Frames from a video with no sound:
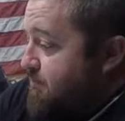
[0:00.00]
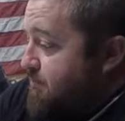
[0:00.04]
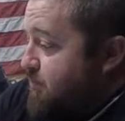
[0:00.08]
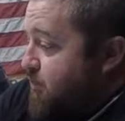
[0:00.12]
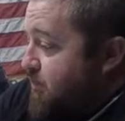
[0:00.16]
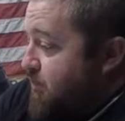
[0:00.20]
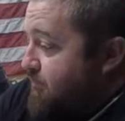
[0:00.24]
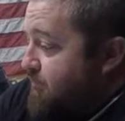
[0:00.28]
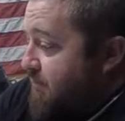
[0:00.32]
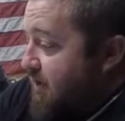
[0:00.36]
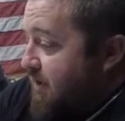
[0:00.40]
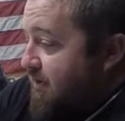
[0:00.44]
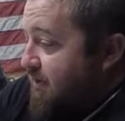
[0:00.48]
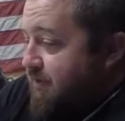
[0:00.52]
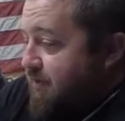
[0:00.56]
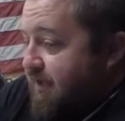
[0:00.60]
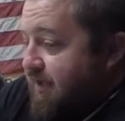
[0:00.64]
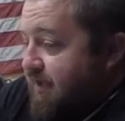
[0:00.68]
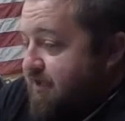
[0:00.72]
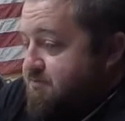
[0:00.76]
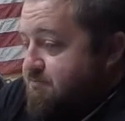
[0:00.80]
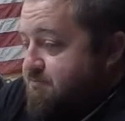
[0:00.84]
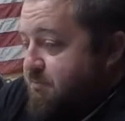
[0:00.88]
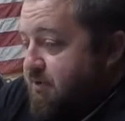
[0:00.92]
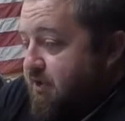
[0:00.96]
one of my
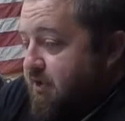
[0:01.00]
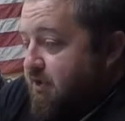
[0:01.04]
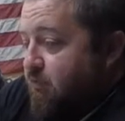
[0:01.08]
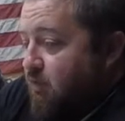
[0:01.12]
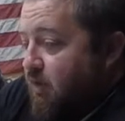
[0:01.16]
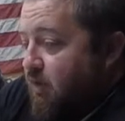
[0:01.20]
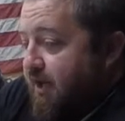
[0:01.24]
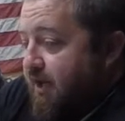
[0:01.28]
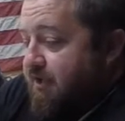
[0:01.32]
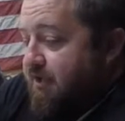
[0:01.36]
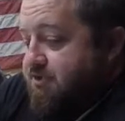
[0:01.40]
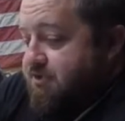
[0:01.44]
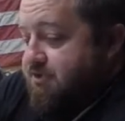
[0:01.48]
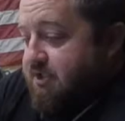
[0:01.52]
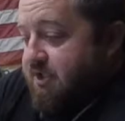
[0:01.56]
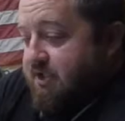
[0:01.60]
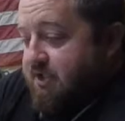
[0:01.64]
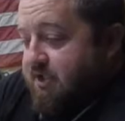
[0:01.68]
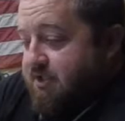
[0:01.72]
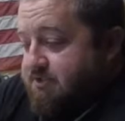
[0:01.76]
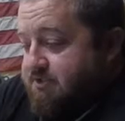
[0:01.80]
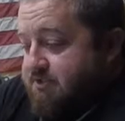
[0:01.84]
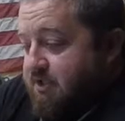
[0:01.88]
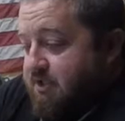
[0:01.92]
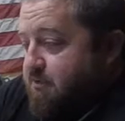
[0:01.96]
last big range
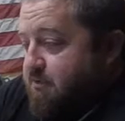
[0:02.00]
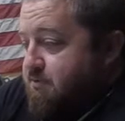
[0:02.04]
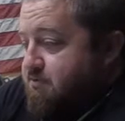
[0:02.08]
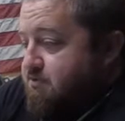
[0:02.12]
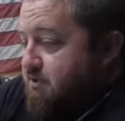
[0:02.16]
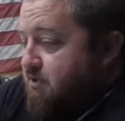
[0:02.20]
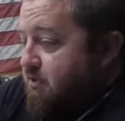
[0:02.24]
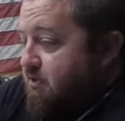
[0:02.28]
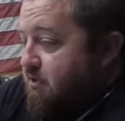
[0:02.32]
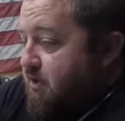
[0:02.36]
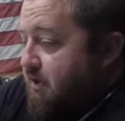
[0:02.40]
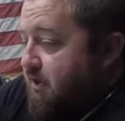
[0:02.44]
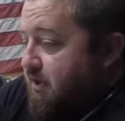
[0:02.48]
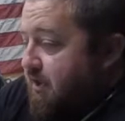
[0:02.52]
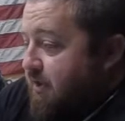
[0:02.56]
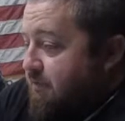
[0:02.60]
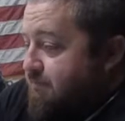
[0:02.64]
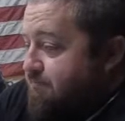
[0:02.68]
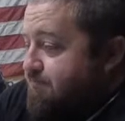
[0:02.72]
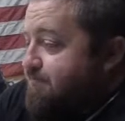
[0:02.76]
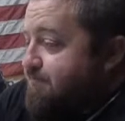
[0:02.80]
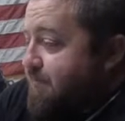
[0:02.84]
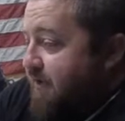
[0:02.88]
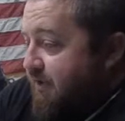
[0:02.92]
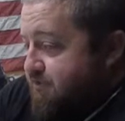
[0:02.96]
days I was on,
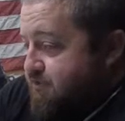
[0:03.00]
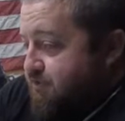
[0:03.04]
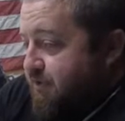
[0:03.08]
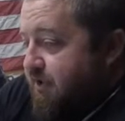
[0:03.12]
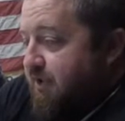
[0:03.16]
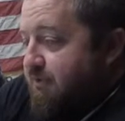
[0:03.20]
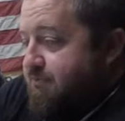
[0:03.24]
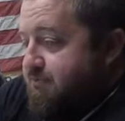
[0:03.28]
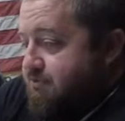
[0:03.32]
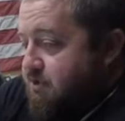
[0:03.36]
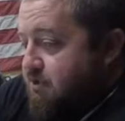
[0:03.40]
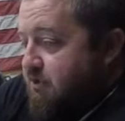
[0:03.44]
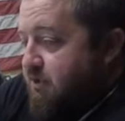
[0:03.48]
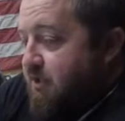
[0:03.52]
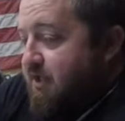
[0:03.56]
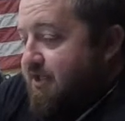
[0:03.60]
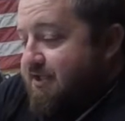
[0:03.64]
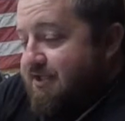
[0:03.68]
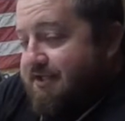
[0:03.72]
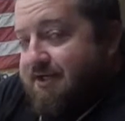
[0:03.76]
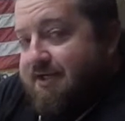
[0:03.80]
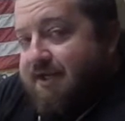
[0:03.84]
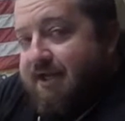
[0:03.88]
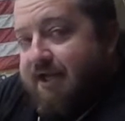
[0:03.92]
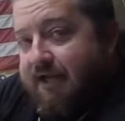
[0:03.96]
that's what I was doing. I
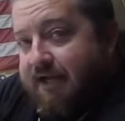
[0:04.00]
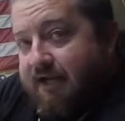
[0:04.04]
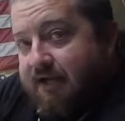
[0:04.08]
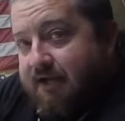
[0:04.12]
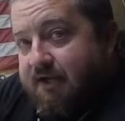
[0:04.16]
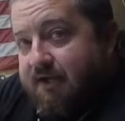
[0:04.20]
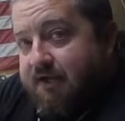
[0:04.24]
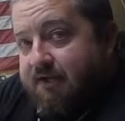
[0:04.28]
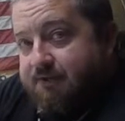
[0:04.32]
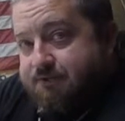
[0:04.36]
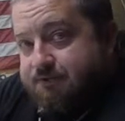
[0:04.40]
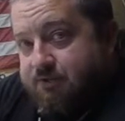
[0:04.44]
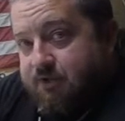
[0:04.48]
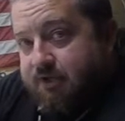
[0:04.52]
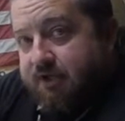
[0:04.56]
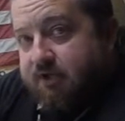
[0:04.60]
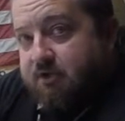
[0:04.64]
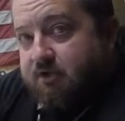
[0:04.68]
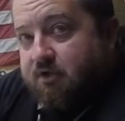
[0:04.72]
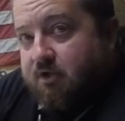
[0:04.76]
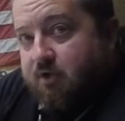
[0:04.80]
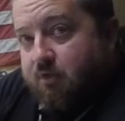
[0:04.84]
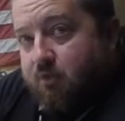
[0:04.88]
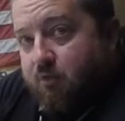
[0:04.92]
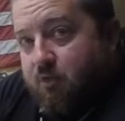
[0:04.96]
didn't eat. I was drinking
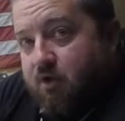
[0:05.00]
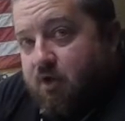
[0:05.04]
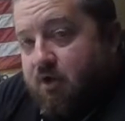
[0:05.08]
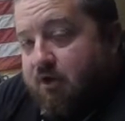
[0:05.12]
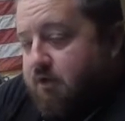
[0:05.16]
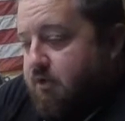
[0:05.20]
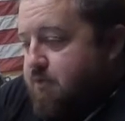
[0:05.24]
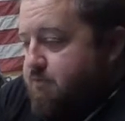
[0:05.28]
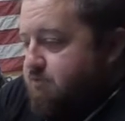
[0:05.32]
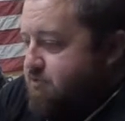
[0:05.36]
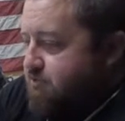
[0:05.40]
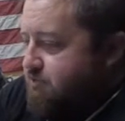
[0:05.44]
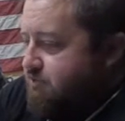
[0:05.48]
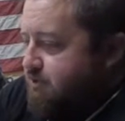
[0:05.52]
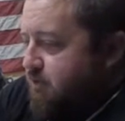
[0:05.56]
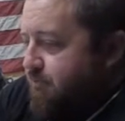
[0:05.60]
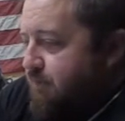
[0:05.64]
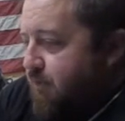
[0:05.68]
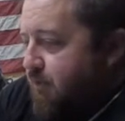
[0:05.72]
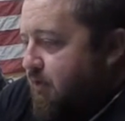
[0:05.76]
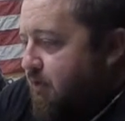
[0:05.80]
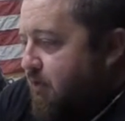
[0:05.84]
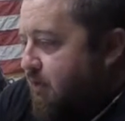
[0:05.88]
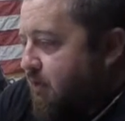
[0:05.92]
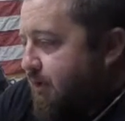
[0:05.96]
a lot of water. It was
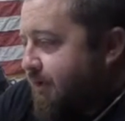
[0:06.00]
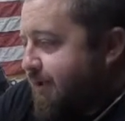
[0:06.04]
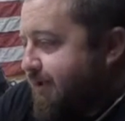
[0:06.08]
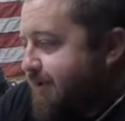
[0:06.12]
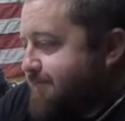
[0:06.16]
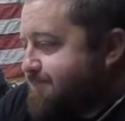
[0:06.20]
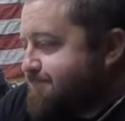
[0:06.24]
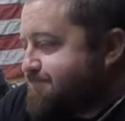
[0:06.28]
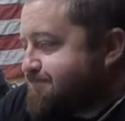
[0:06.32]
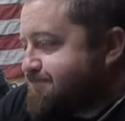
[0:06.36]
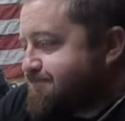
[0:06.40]
super hot,